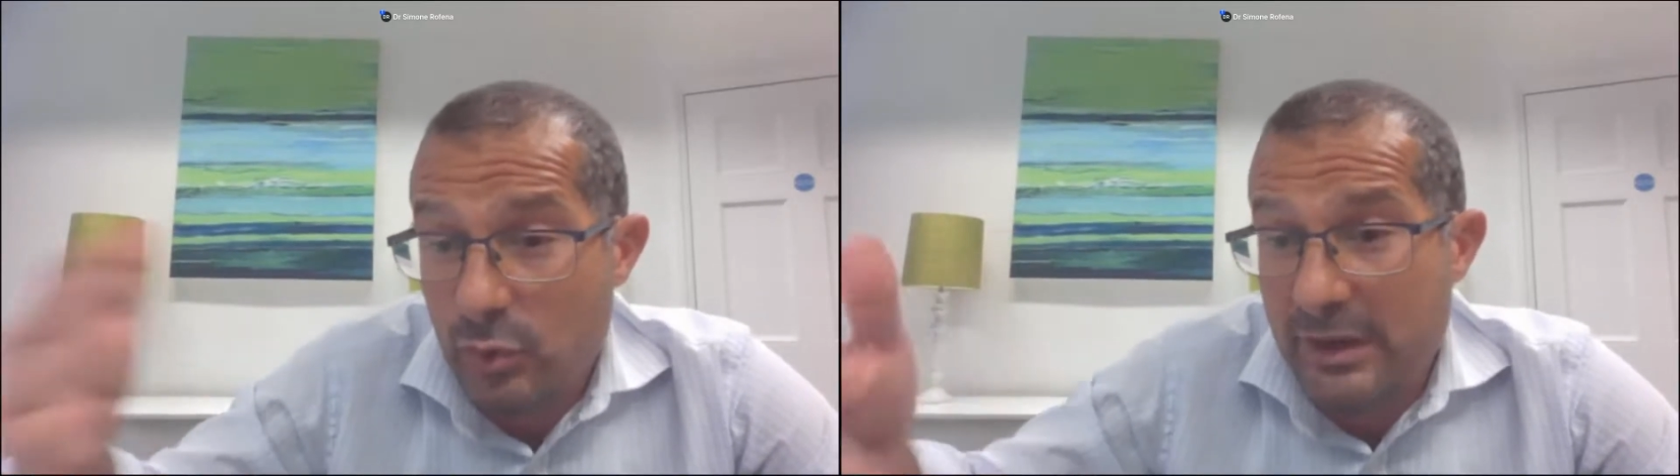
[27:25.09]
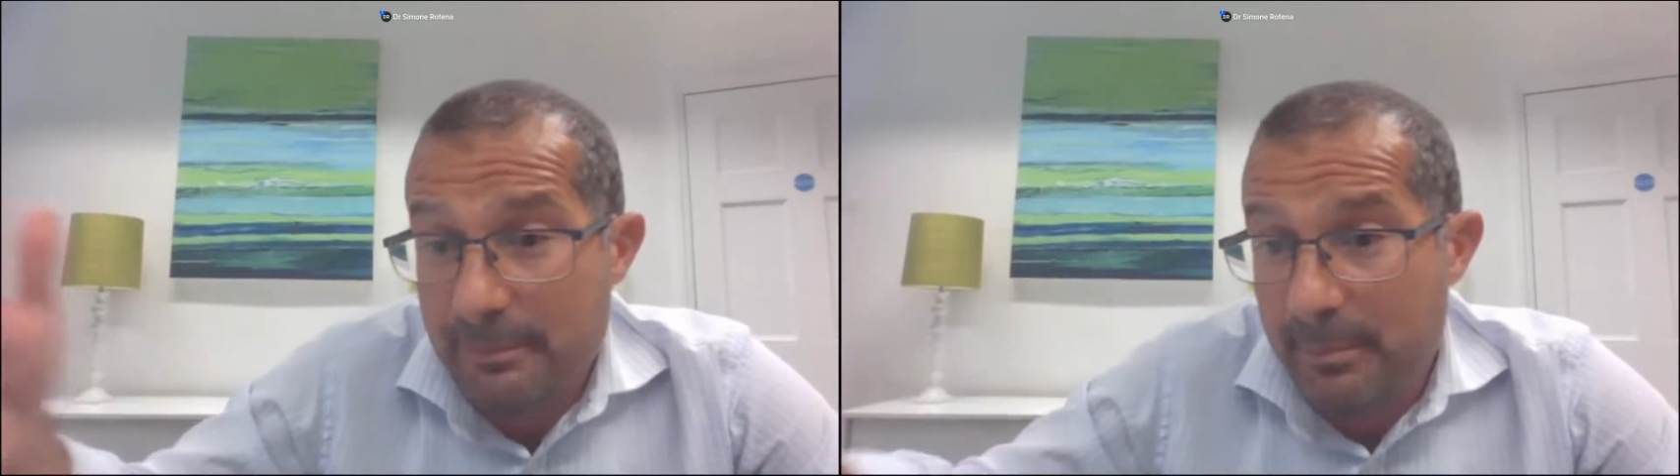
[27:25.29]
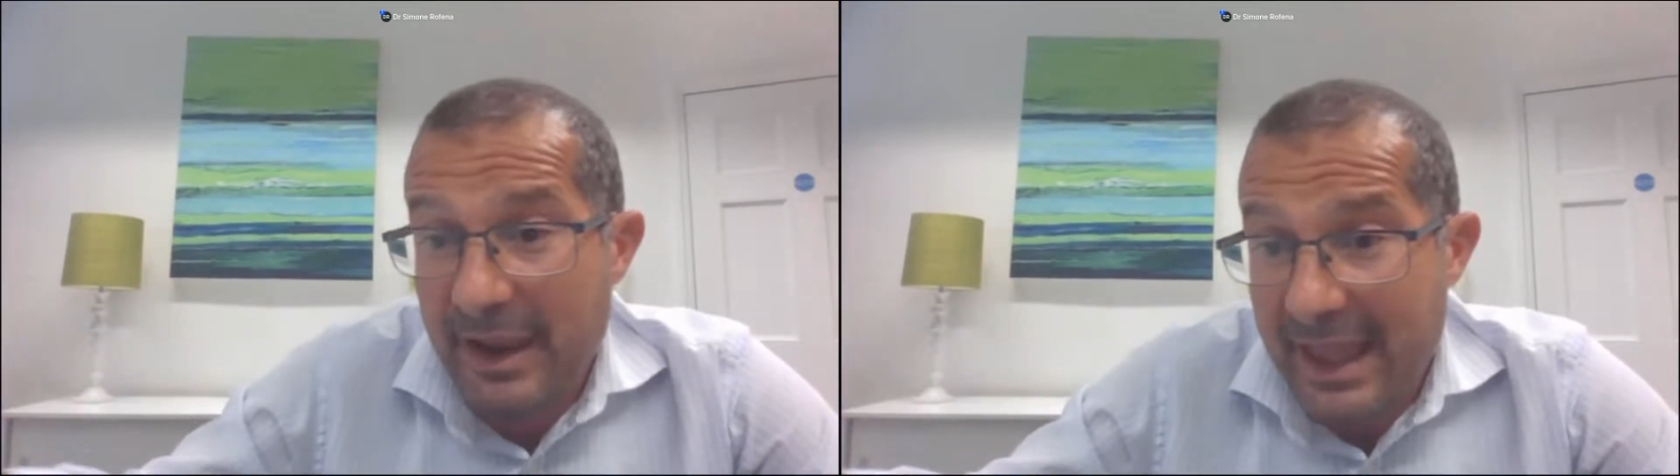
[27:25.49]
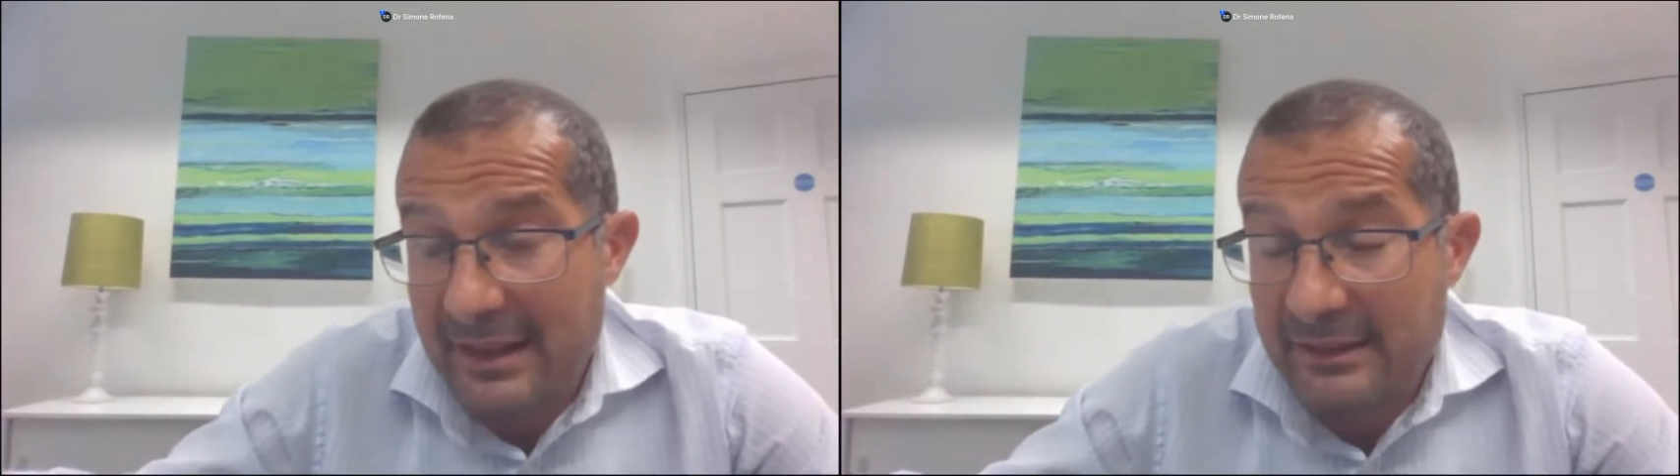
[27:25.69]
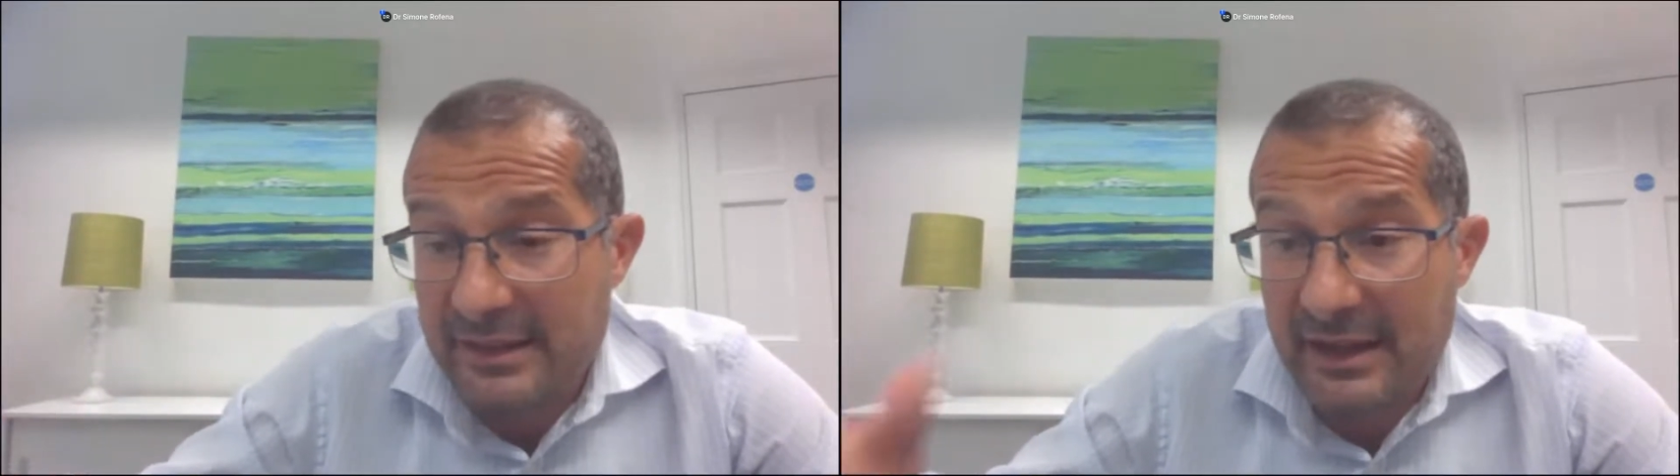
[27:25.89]

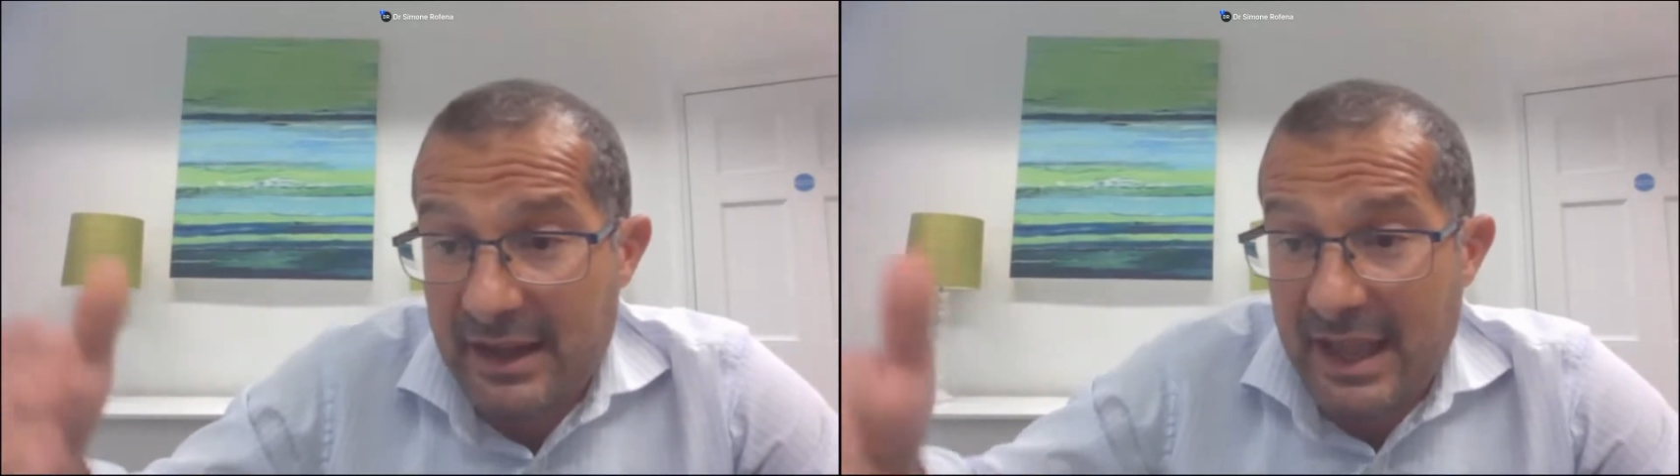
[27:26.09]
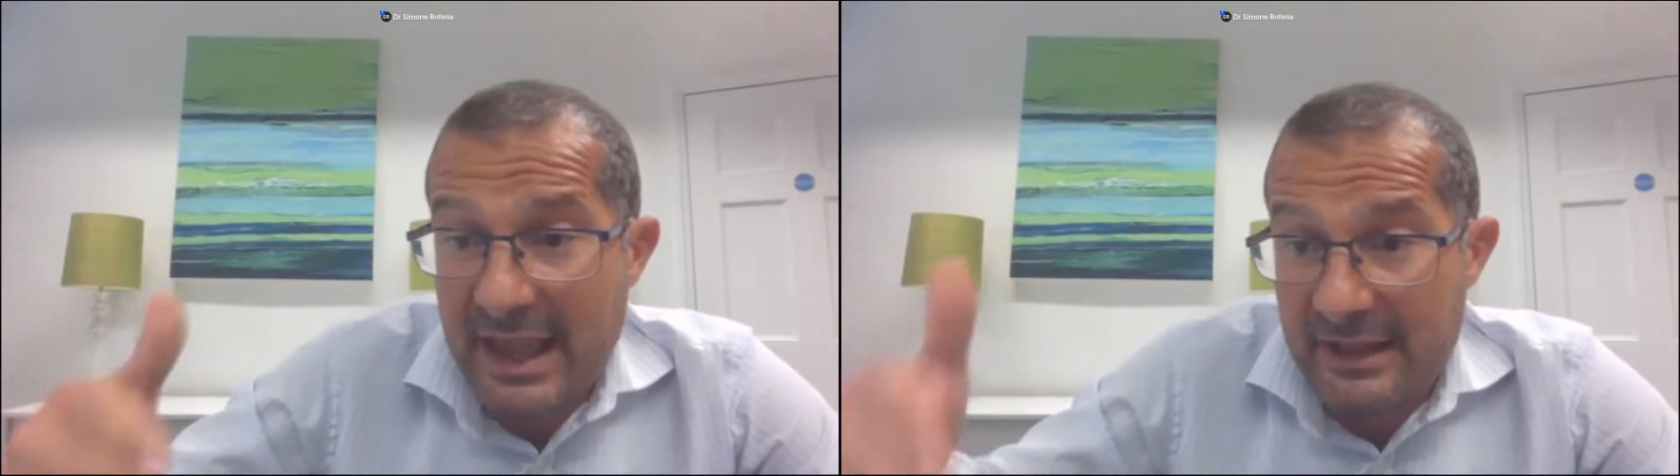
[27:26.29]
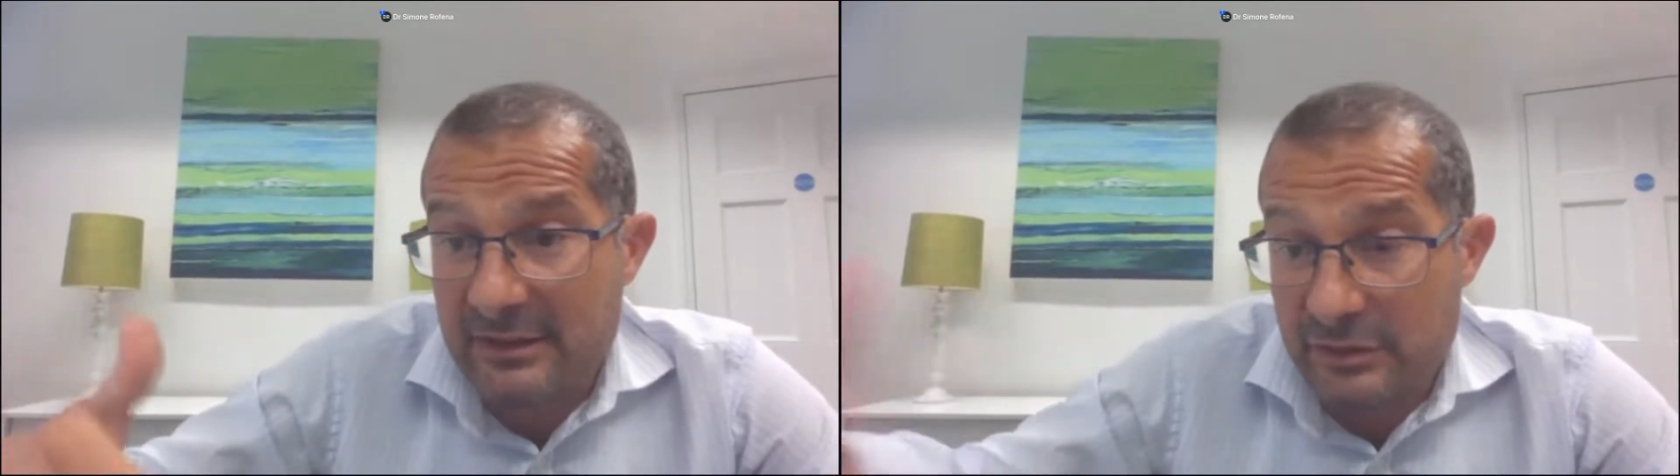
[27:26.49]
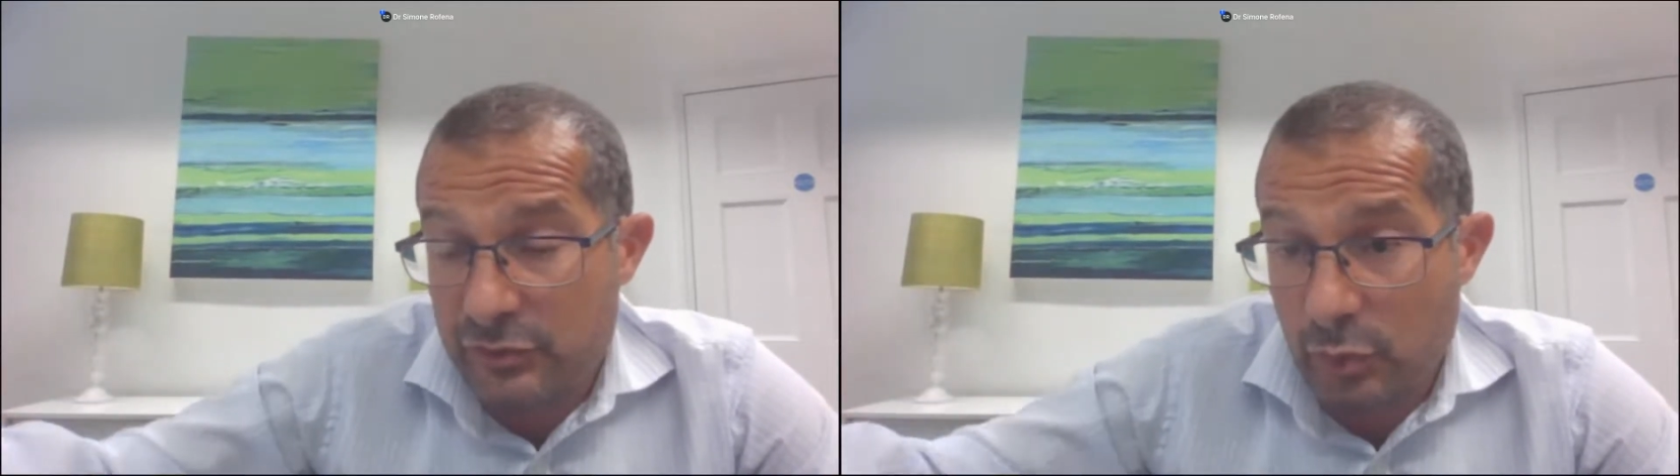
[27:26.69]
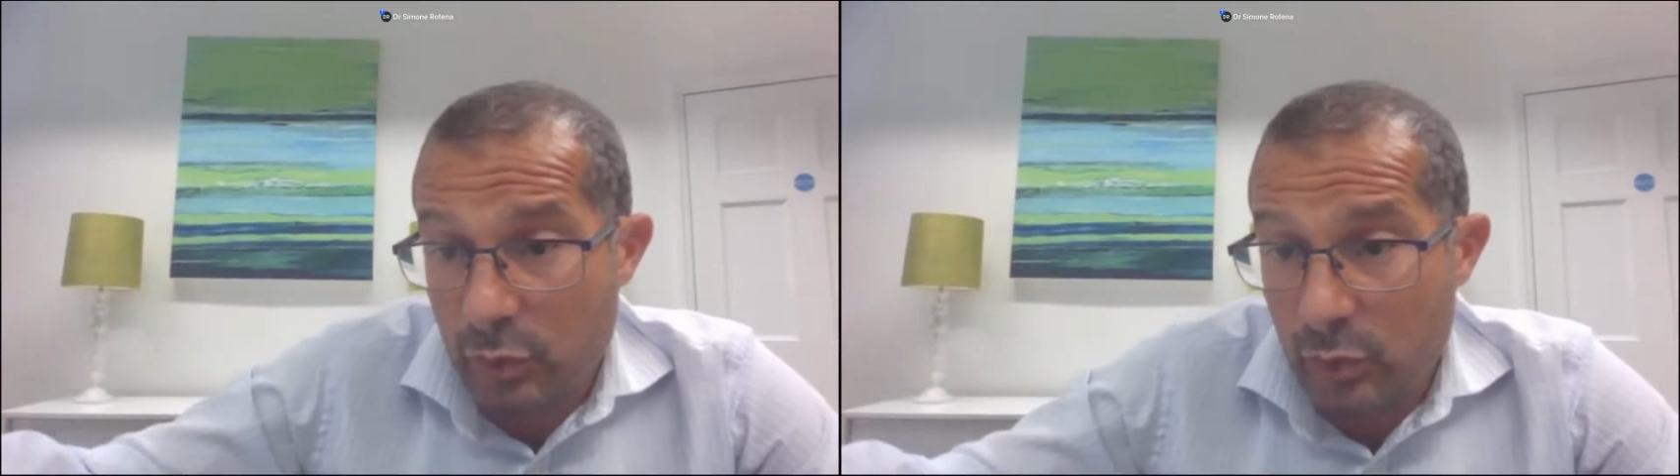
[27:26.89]
implant and
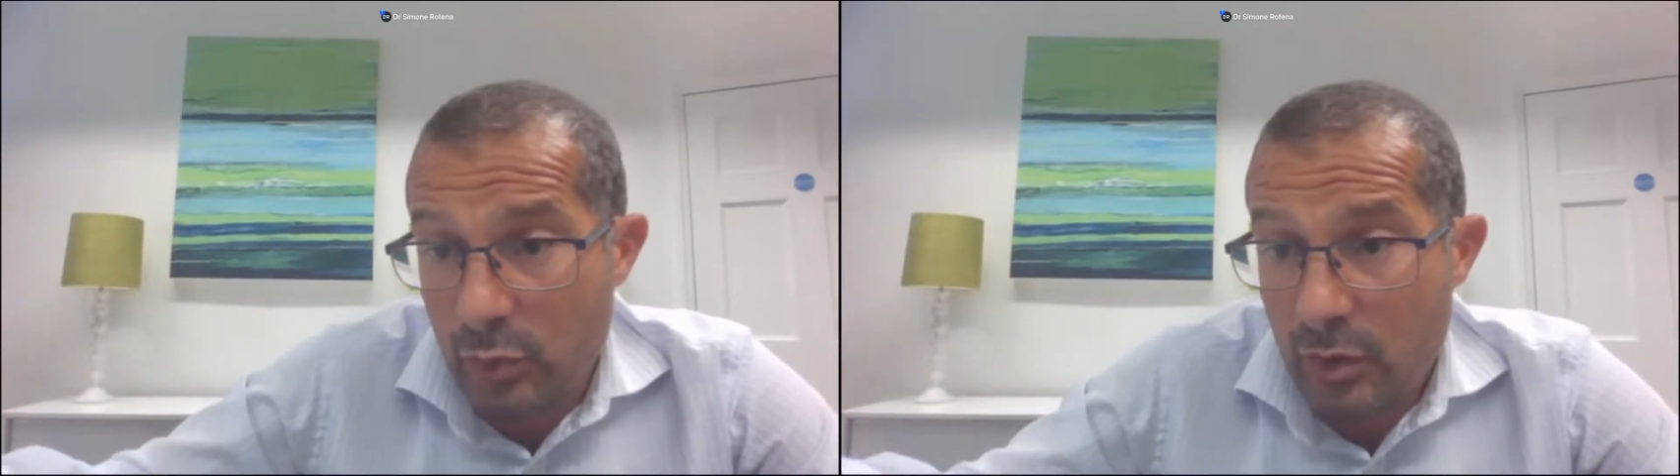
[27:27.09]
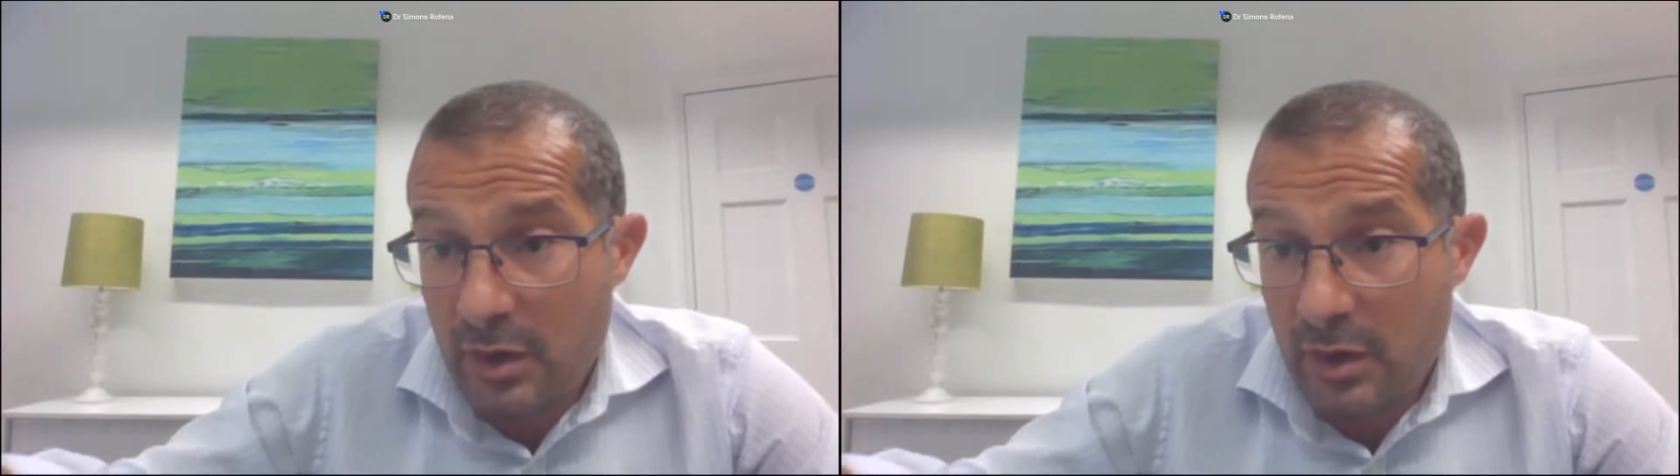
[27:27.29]
to